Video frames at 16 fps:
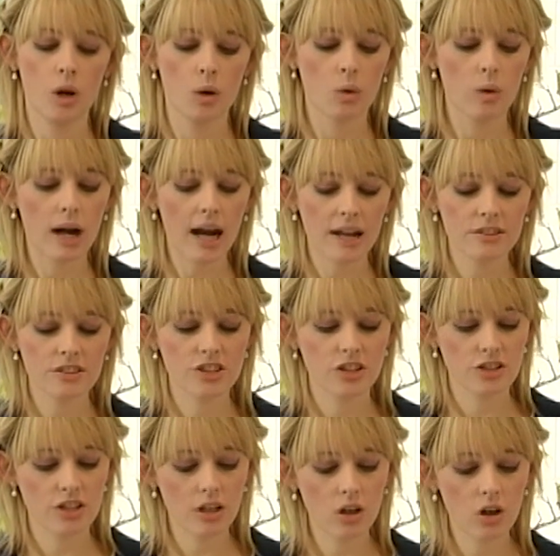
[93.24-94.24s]
We're
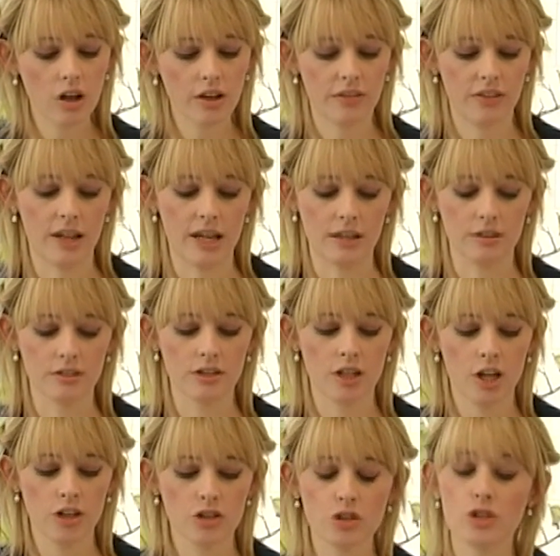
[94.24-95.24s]
asked to look at things
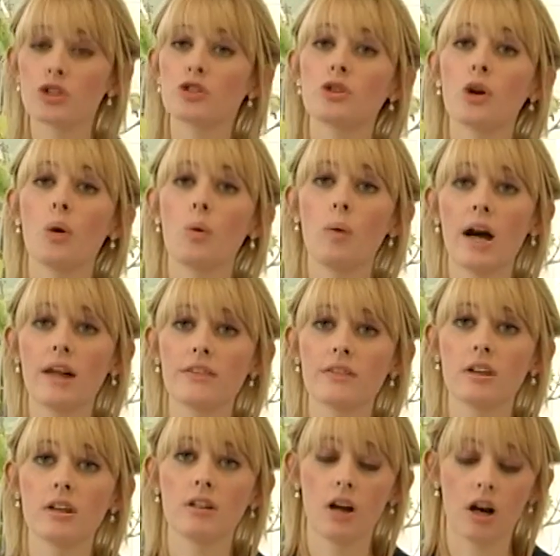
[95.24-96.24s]
such as
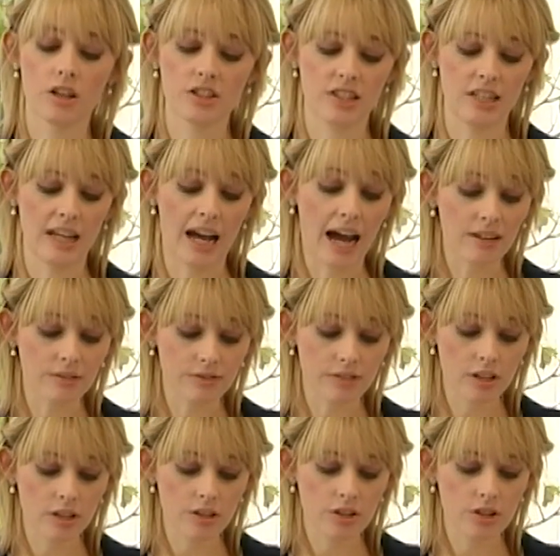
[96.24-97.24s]
whether or not an
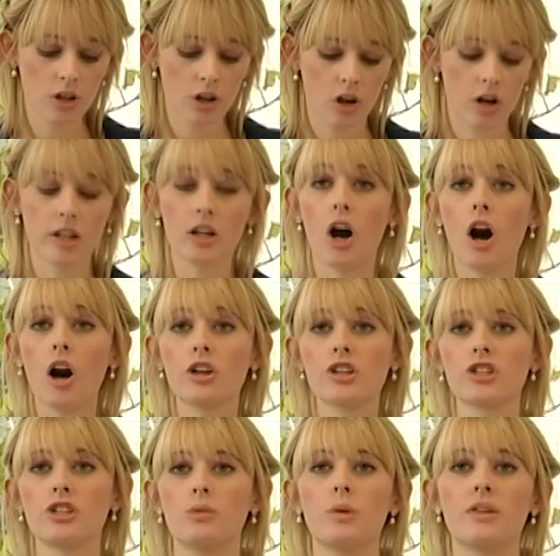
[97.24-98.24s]
advert or an
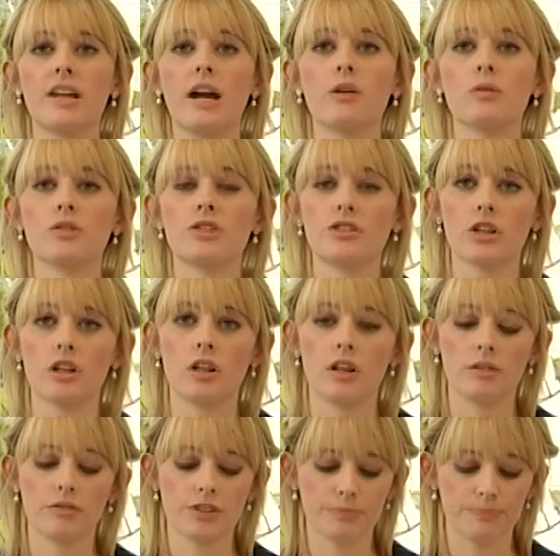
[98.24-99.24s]
auction without
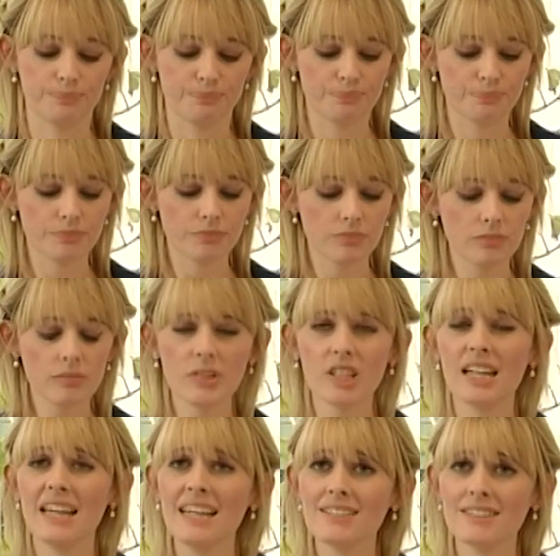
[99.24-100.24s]
reserved
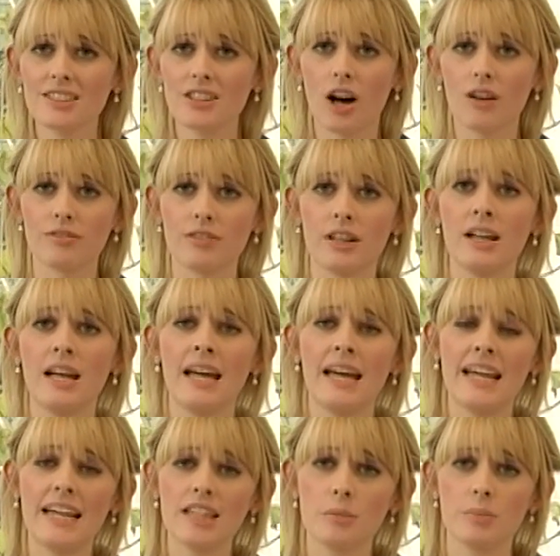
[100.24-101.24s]
is an offer
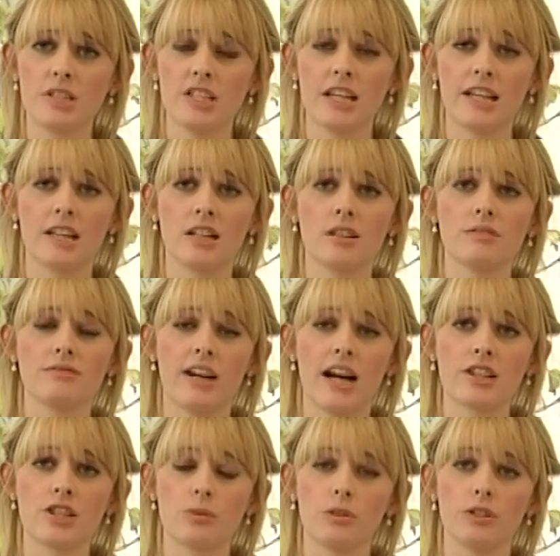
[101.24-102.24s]
in the particular
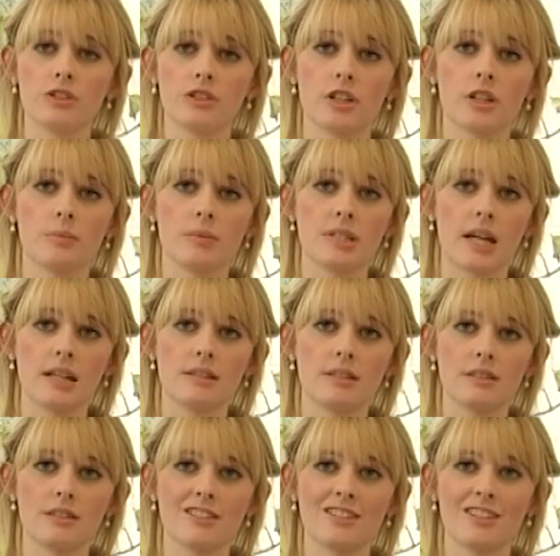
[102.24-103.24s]
factual
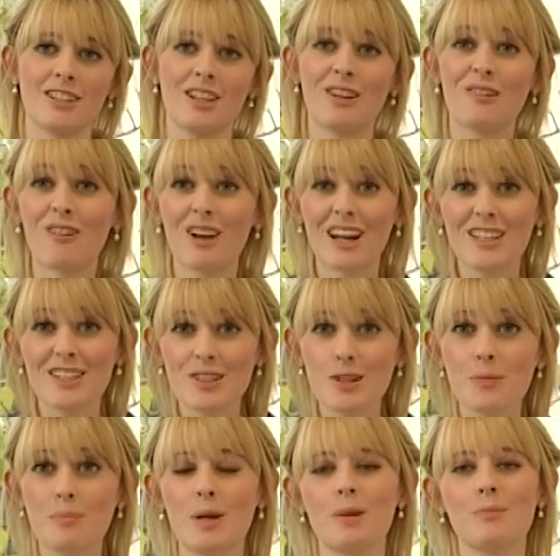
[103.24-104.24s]
circumstances. While I
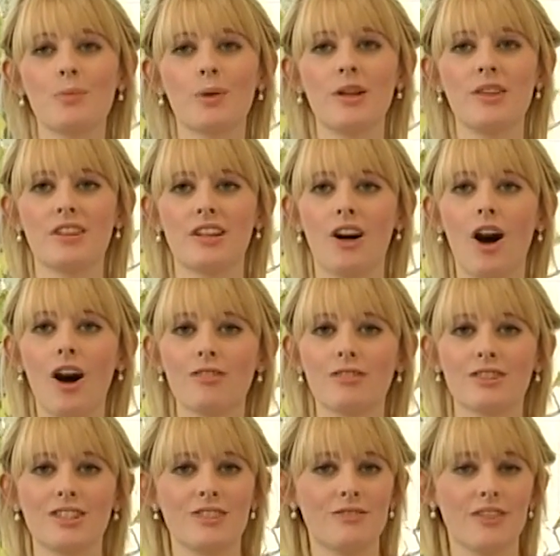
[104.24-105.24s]
do pinpoint that
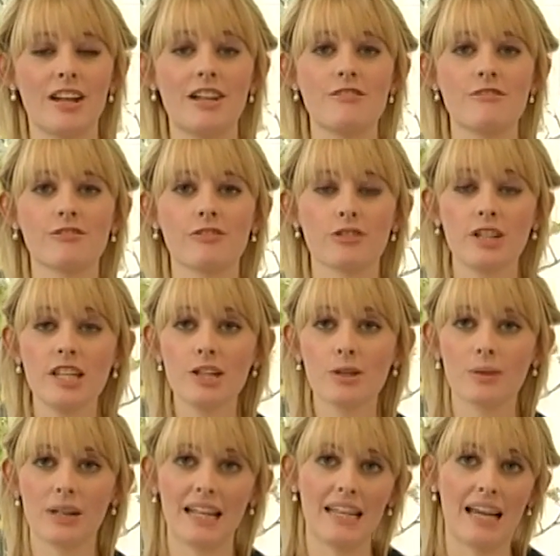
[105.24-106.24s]
offer is very
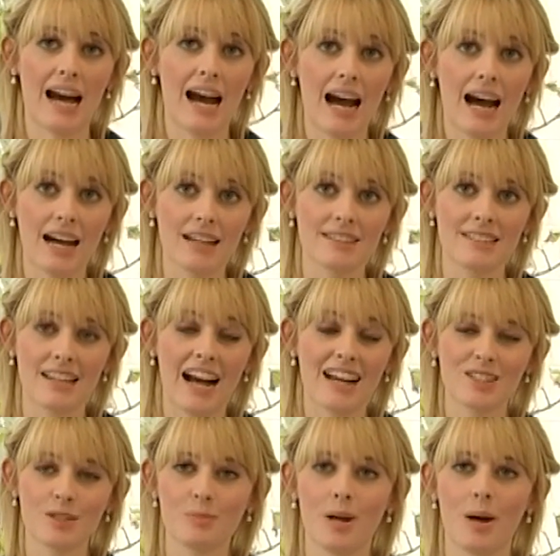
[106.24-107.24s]
frequently asked
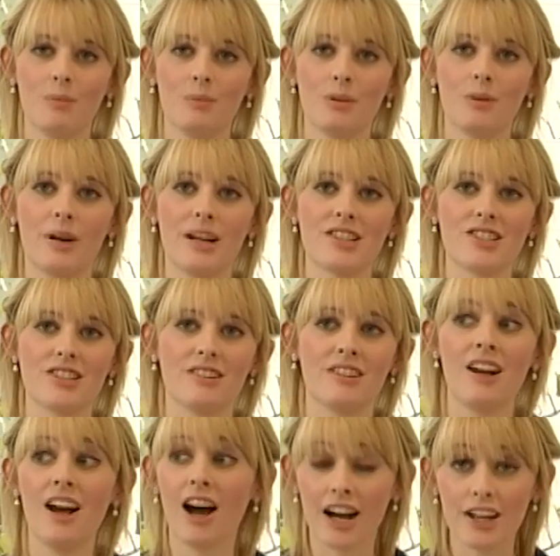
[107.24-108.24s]
as a problem question,
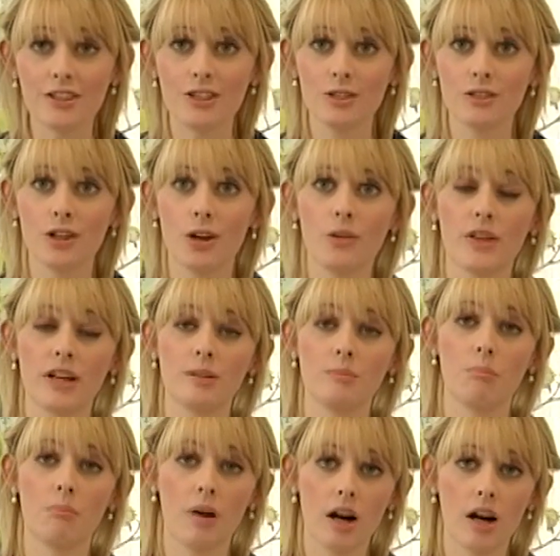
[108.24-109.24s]
I do note that
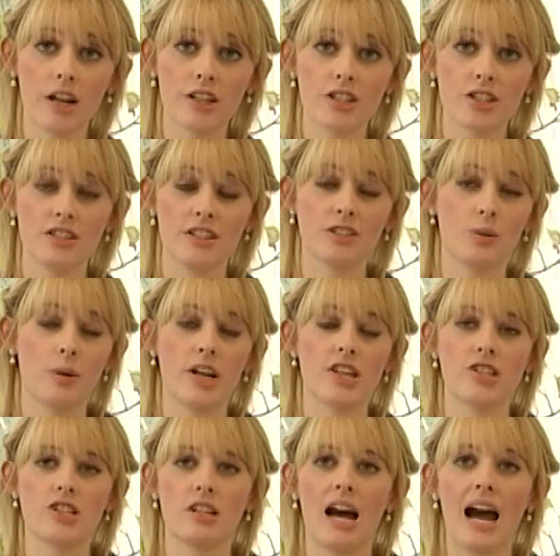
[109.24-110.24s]
in March this
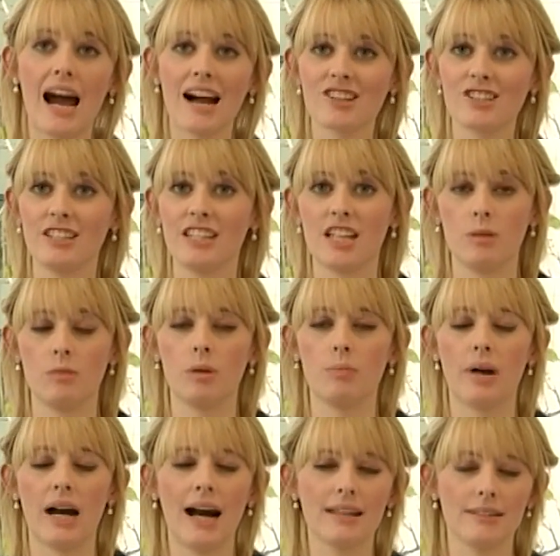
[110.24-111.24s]
question actually came
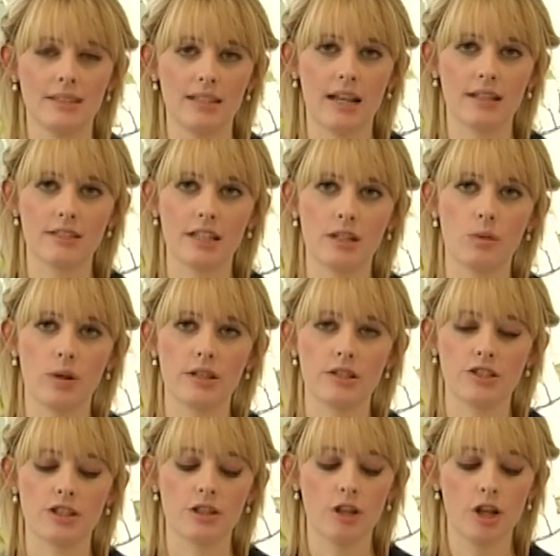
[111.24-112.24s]
up as an essay
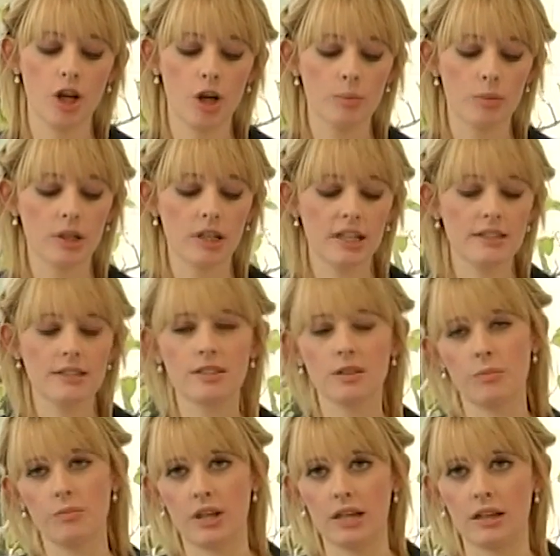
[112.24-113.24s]
question, but it is
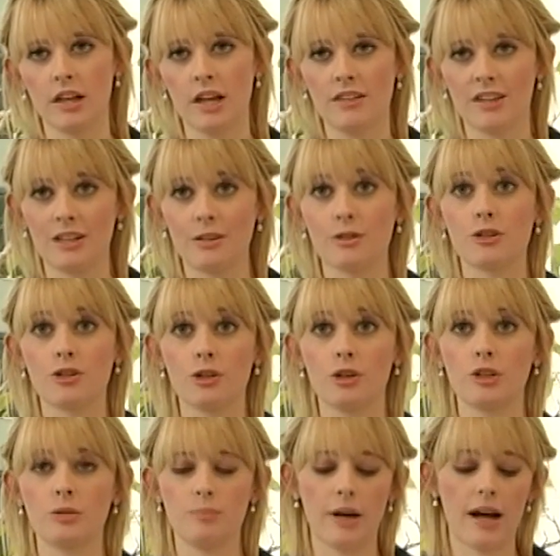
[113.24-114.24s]
something that you
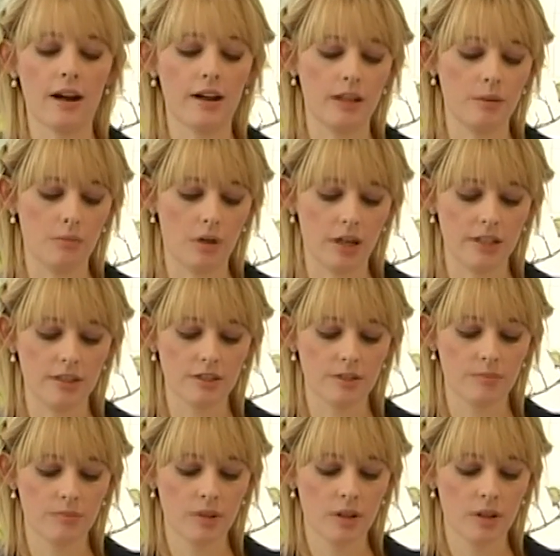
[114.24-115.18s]
should bear in mind.